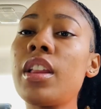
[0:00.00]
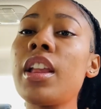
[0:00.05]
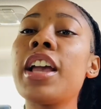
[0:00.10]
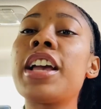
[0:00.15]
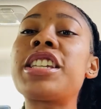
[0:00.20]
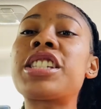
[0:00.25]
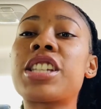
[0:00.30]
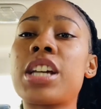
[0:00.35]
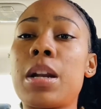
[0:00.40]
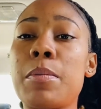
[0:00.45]

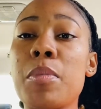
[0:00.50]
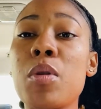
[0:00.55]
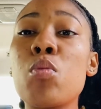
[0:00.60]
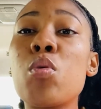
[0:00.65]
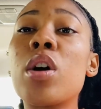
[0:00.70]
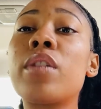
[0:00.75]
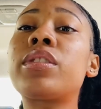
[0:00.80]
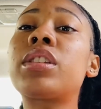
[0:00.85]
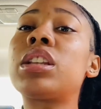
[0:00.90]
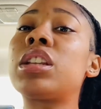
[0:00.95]
It's gonna be
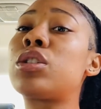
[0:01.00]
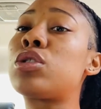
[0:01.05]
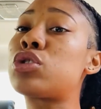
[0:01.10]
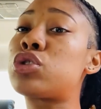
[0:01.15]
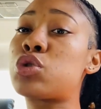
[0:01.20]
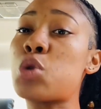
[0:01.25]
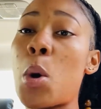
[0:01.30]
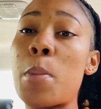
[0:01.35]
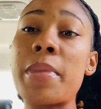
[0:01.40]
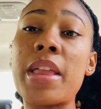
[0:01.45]
worth the little
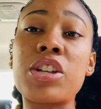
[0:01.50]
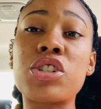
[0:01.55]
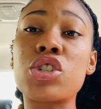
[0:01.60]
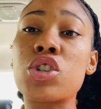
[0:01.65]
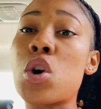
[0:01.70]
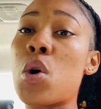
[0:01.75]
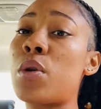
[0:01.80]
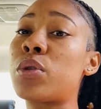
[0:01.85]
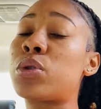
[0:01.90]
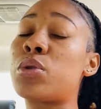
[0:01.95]
storm that you're
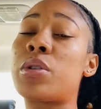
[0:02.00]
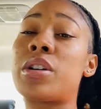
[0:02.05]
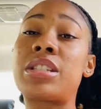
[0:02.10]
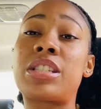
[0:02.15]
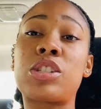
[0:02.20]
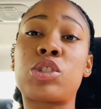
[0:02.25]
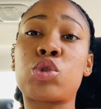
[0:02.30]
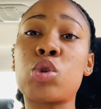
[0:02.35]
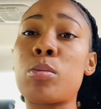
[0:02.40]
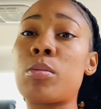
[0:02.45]
going through, because the
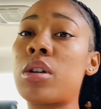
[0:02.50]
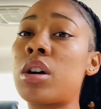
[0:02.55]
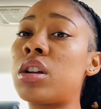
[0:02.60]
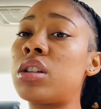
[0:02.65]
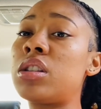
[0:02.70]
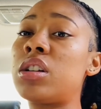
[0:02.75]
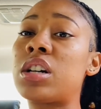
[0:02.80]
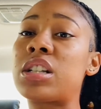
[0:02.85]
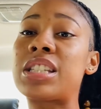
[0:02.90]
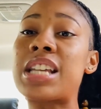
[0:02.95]
storm gonna
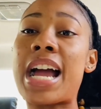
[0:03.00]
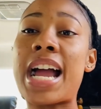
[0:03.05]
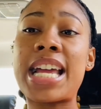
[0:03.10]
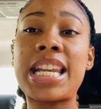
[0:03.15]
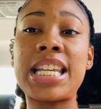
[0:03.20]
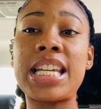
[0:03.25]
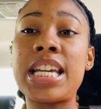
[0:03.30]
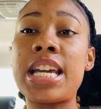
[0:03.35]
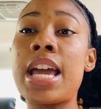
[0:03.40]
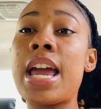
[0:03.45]
look
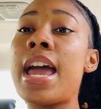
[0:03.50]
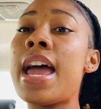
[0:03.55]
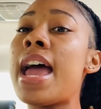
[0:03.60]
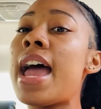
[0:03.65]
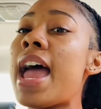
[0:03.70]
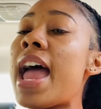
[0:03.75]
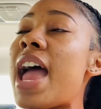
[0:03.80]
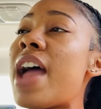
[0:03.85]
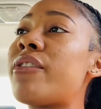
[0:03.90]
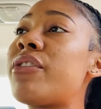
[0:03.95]
tiny.
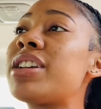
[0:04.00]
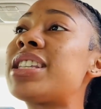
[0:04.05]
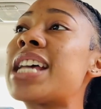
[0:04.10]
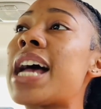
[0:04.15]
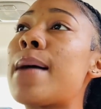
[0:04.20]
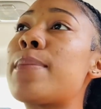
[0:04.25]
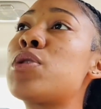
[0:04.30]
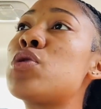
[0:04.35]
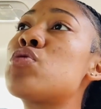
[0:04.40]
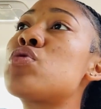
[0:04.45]
Every
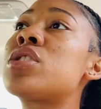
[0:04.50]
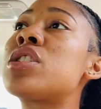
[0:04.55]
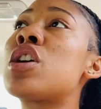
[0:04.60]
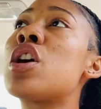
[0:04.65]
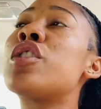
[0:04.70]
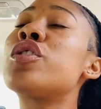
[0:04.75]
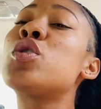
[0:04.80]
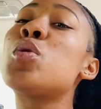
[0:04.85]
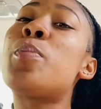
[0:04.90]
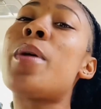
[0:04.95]
time
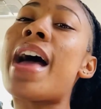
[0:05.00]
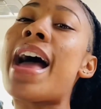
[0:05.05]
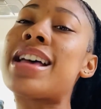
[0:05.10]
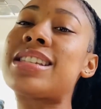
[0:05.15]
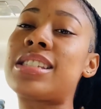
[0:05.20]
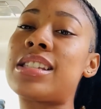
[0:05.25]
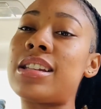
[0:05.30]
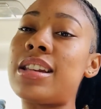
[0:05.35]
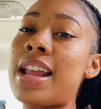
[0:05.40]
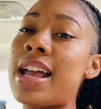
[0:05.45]
you pass
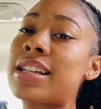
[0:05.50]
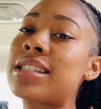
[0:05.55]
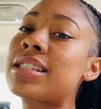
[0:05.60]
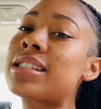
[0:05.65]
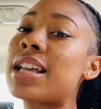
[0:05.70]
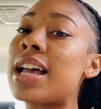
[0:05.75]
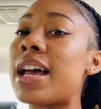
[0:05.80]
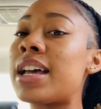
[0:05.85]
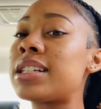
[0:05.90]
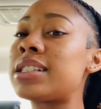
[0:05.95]
the next
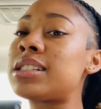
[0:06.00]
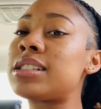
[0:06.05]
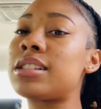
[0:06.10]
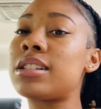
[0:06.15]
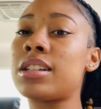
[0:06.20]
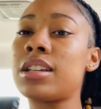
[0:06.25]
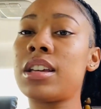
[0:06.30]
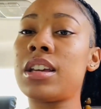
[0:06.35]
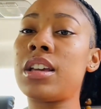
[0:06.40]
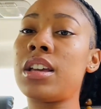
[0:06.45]
test
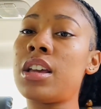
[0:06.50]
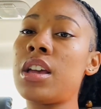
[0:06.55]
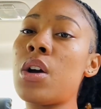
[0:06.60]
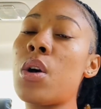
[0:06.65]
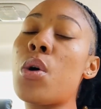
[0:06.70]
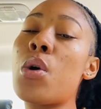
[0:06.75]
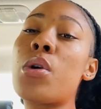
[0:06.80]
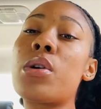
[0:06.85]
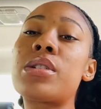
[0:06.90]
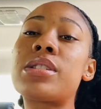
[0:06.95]

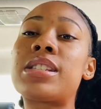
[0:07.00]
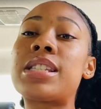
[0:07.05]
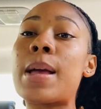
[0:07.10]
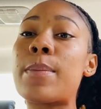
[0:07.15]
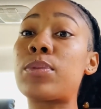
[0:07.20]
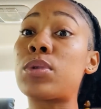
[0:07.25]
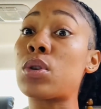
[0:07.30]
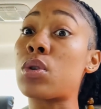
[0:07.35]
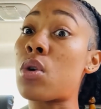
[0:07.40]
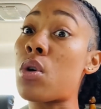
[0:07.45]
or
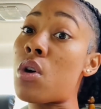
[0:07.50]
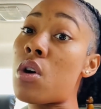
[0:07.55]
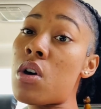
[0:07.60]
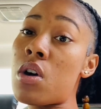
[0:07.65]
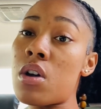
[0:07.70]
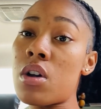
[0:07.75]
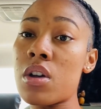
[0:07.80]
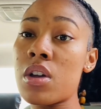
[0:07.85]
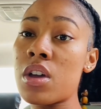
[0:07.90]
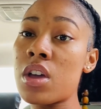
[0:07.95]
accept the
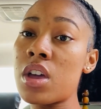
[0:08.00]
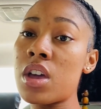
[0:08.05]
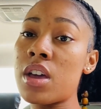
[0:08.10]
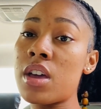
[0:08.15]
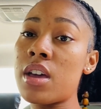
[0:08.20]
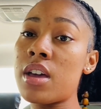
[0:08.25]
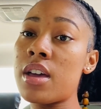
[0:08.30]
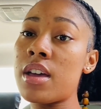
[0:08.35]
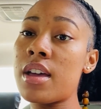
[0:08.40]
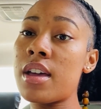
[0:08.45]
call
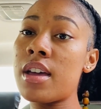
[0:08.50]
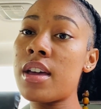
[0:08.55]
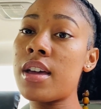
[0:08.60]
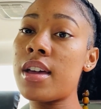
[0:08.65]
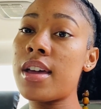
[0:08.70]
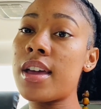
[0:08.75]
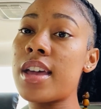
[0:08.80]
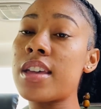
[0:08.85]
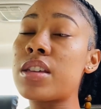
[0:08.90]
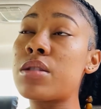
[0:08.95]

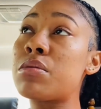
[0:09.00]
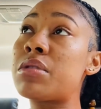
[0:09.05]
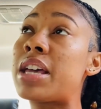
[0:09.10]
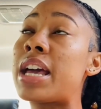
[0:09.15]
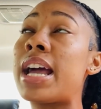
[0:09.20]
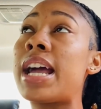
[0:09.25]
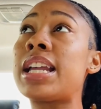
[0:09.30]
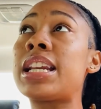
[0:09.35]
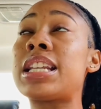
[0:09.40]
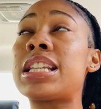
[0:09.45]
and you
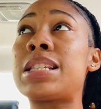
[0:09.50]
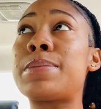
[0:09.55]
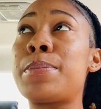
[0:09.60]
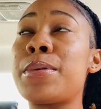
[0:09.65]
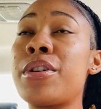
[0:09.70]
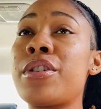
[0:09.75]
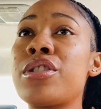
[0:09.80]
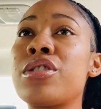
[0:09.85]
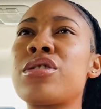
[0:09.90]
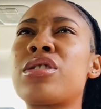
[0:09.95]
get in the
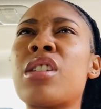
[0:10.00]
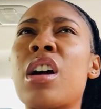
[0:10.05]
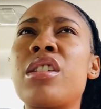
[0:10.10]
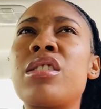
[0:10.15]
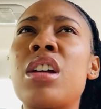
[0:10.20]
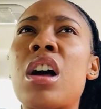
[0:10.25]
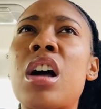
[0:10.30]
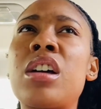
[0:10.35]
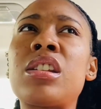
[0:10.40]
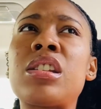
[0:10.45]
spirit, you start
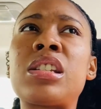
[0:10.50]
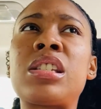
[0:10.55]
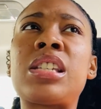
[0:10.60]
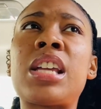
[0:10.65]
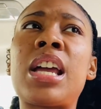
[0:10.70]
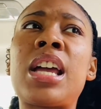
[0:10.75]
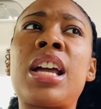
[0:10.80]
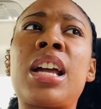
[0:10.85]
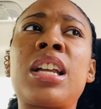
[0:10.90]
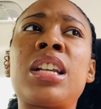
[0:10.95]
to
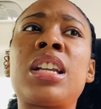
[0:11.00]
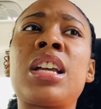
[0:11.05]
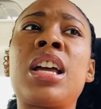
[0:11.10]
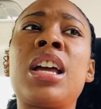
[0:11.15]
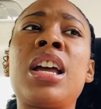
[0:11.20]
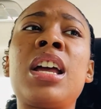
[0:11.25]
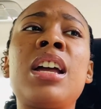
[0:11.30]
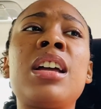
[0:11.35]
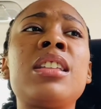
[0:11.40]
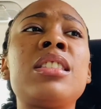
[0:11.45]
understand
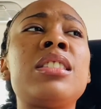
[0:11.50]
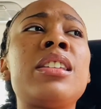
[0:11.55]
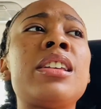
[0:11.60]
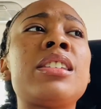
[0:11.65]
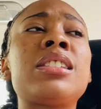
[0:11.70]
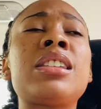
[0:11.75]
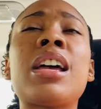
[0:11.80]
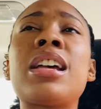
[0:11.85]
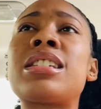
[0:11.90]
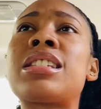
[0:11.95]
this
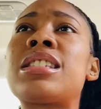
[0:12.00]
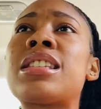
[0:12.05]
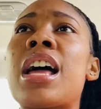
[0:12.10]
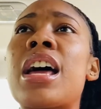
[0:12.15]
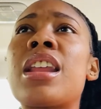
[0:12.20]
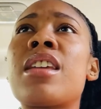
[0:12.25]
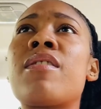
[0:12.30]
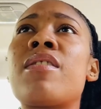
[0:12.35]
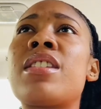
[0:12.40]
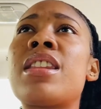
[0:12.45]
test's not
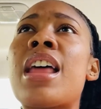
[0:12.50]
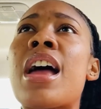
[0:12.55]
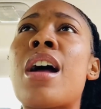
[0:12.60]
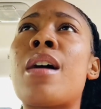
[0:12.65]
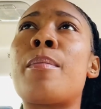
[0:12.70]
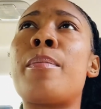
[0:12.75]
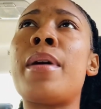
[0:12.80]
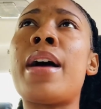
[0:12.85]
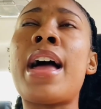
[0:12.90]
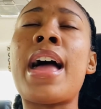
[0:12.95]
even
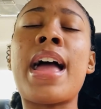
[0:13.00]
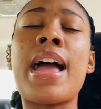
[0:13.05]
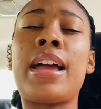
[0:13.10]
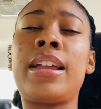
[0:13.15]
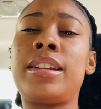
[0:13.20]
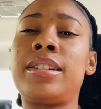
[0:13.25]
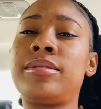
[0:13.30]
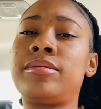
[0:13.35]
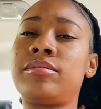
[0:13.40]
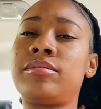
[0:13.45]
that bad.